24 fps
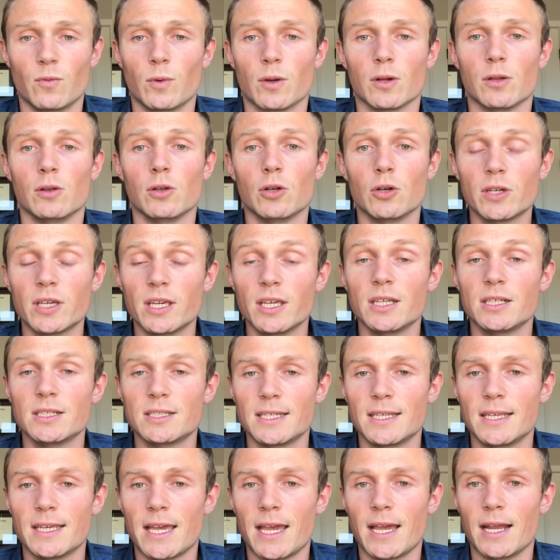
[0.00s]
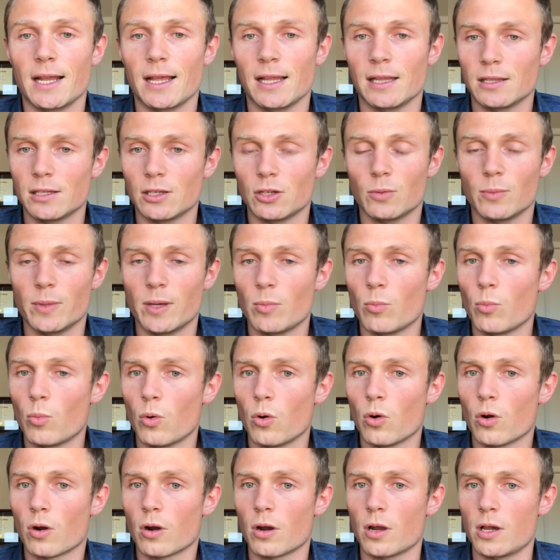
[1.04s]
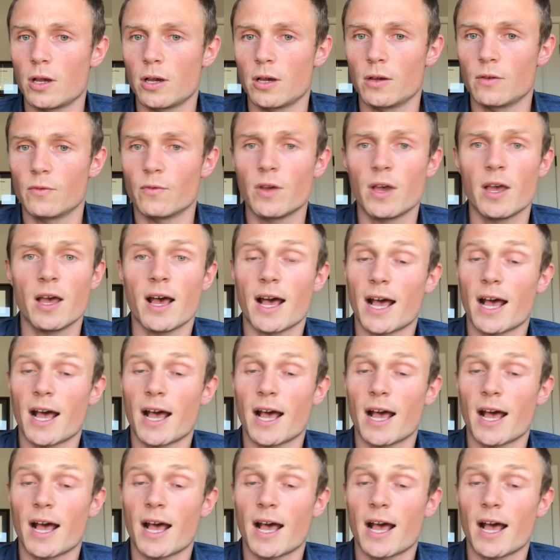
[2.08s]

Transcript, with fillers: we're looking to get a little bit more of